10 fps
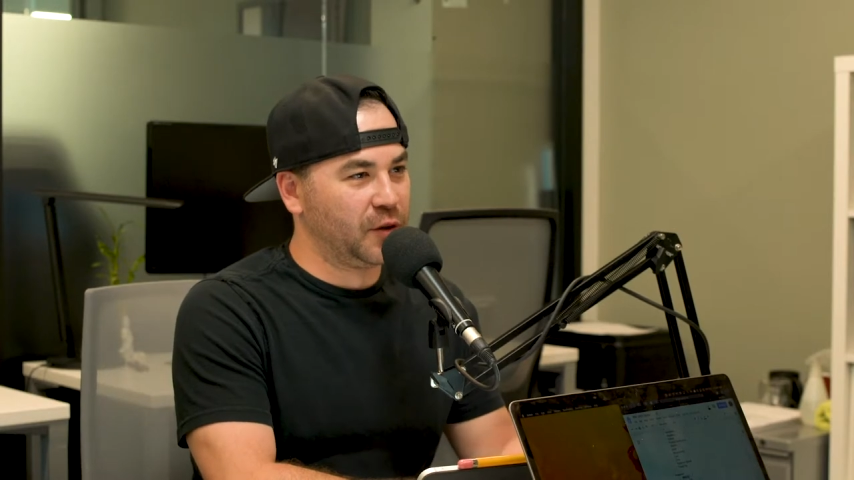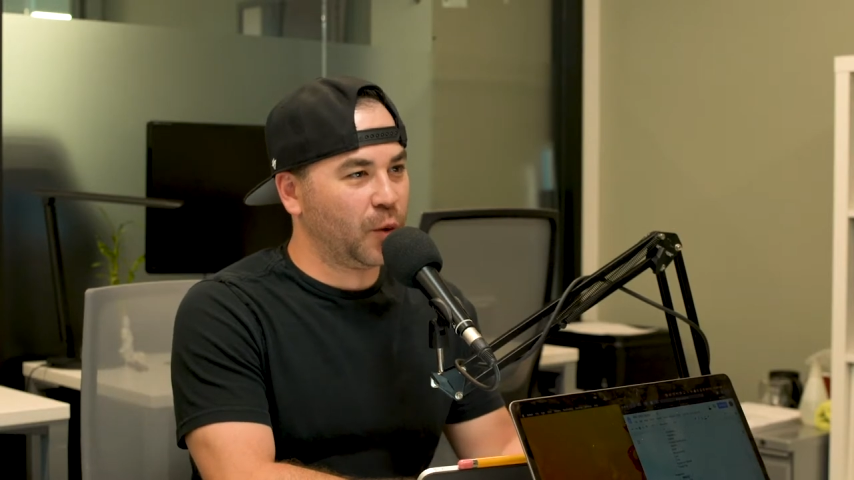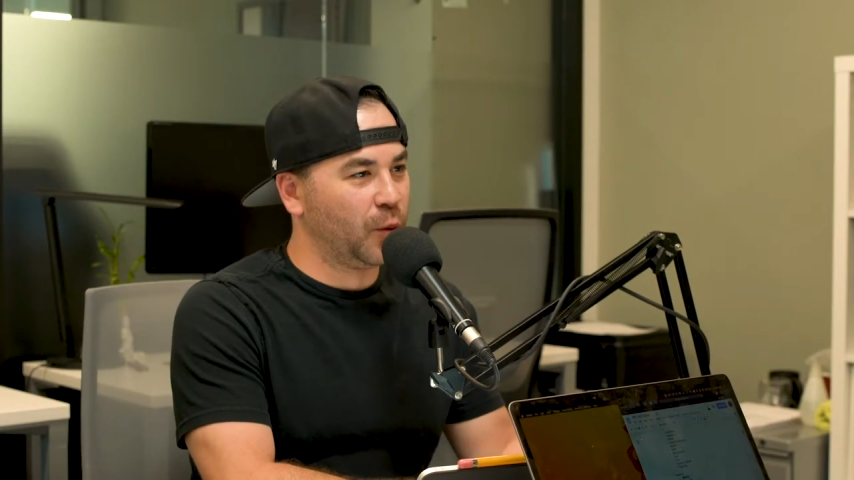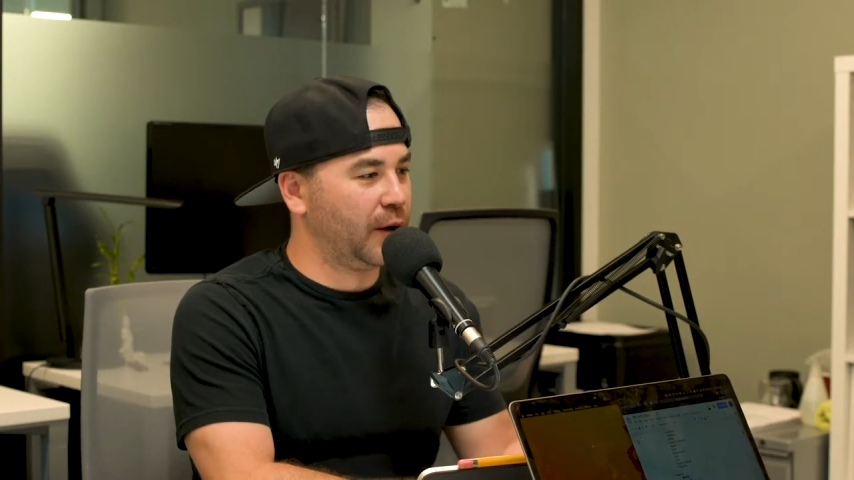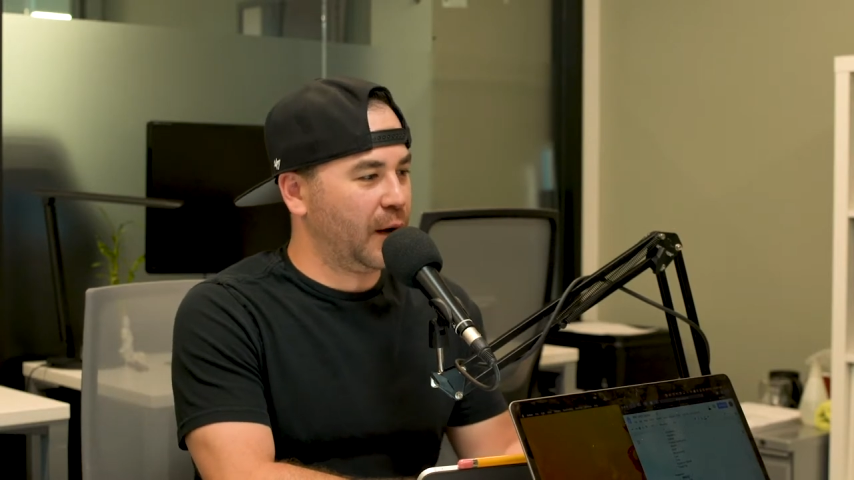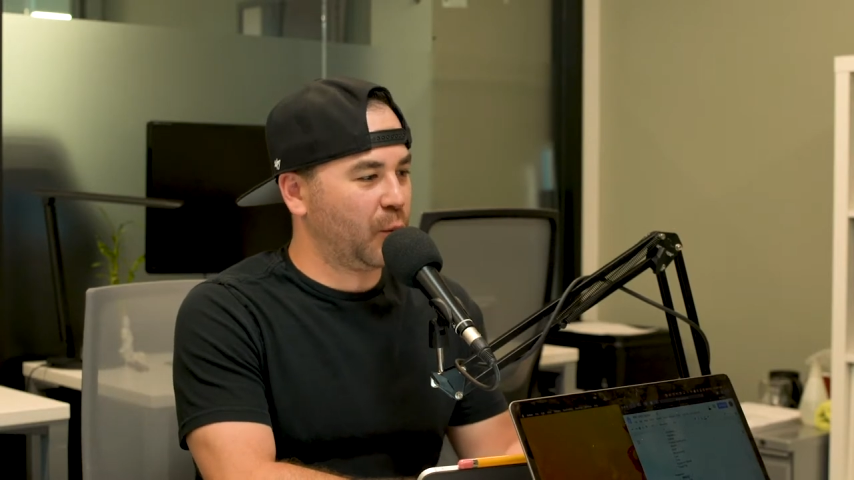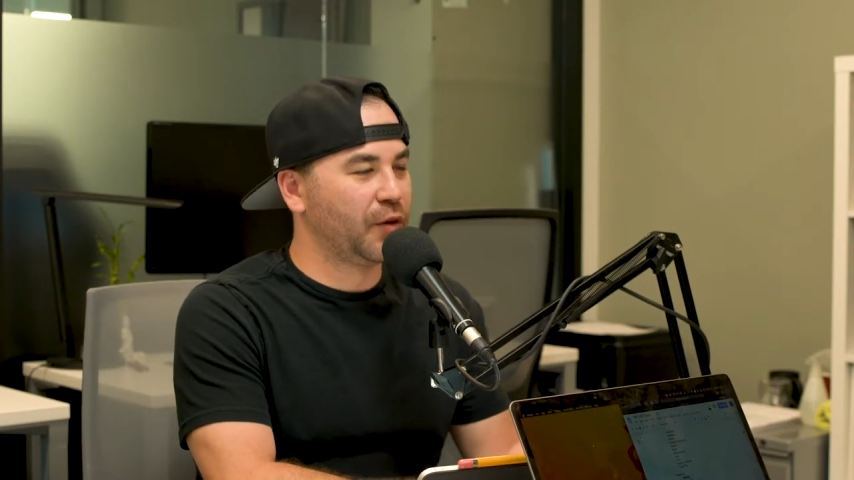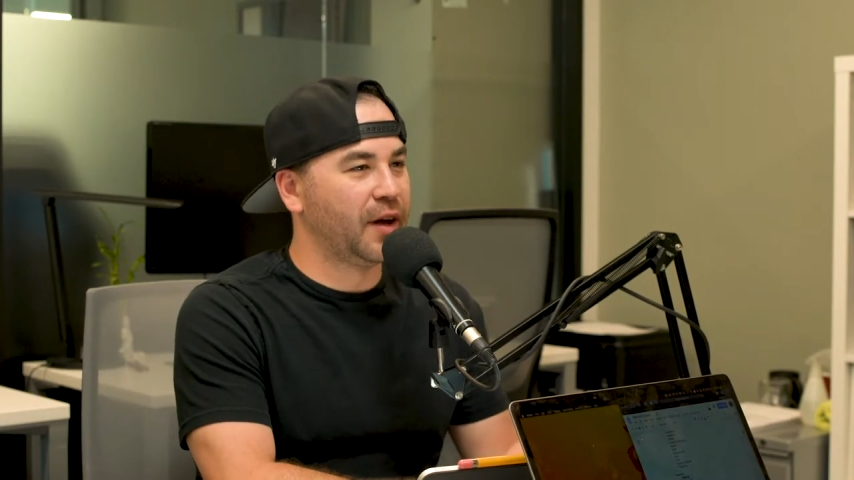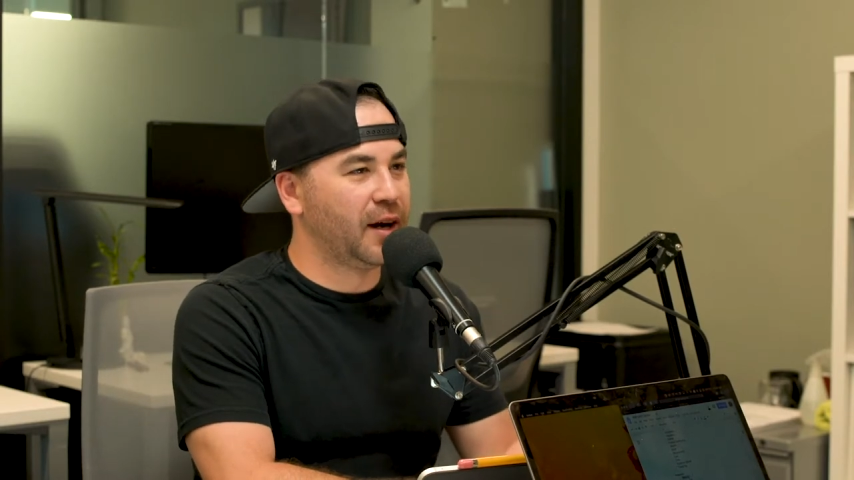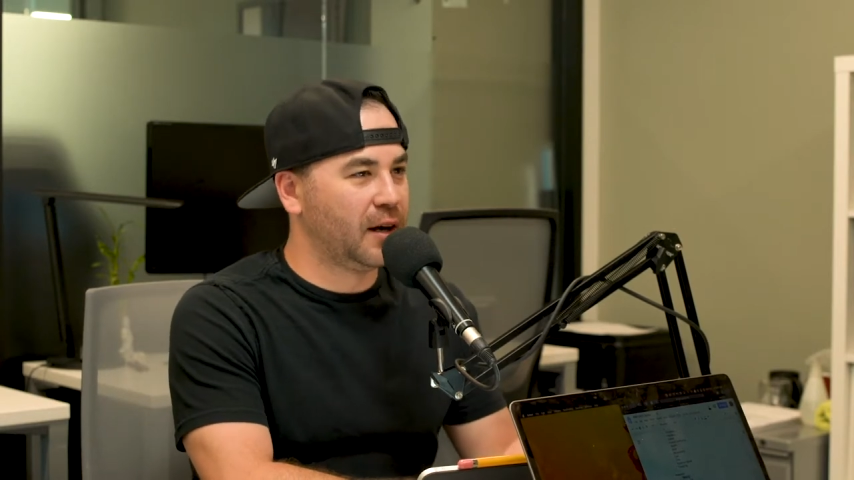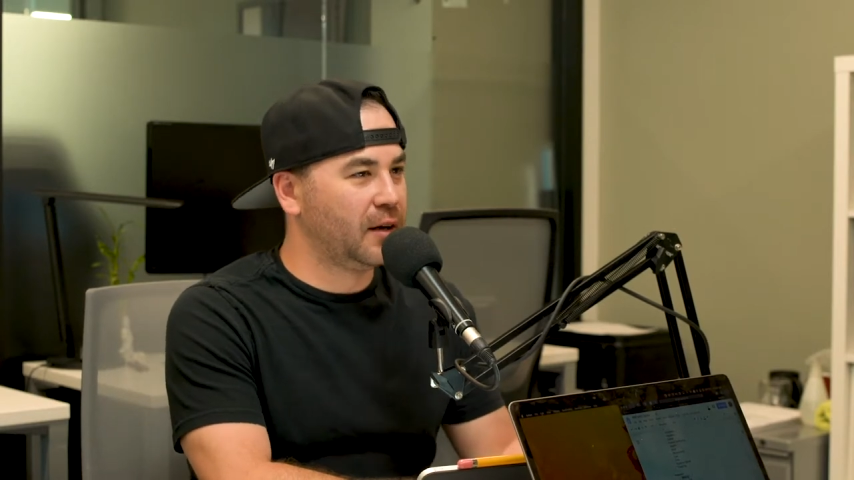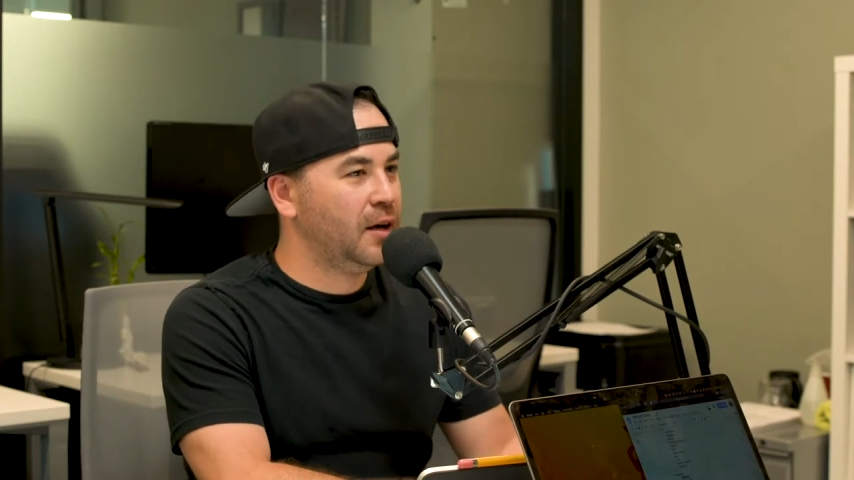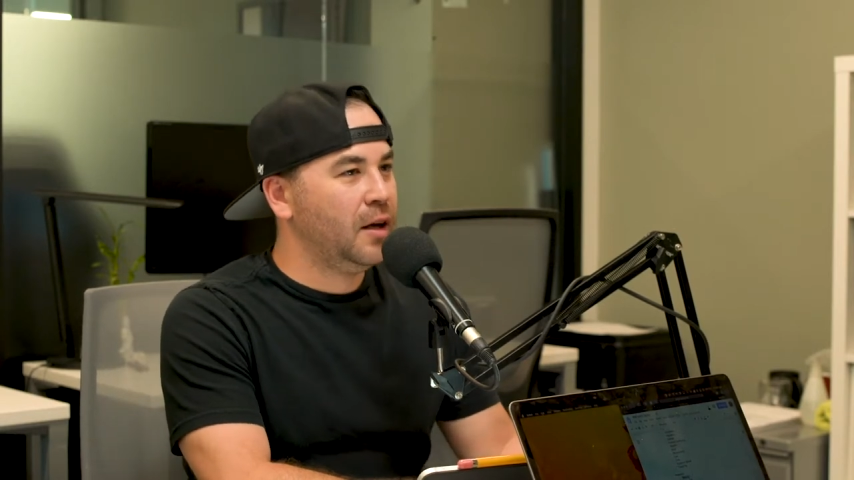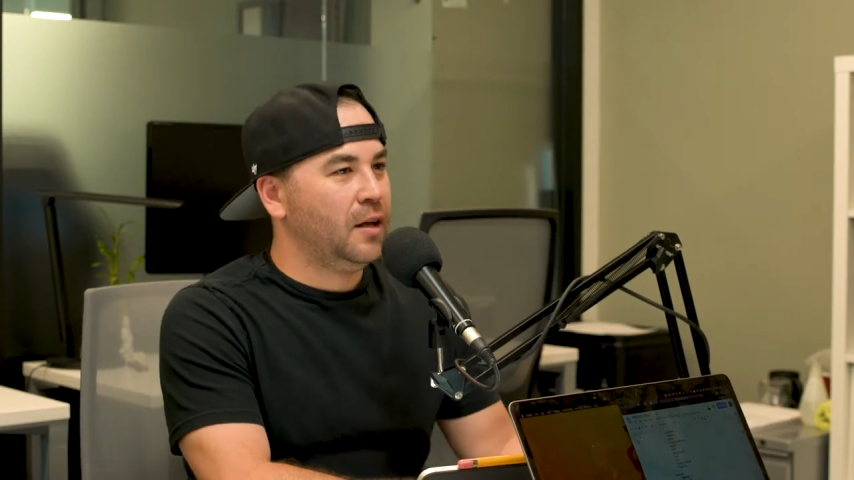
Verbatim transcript: So okay, we're there.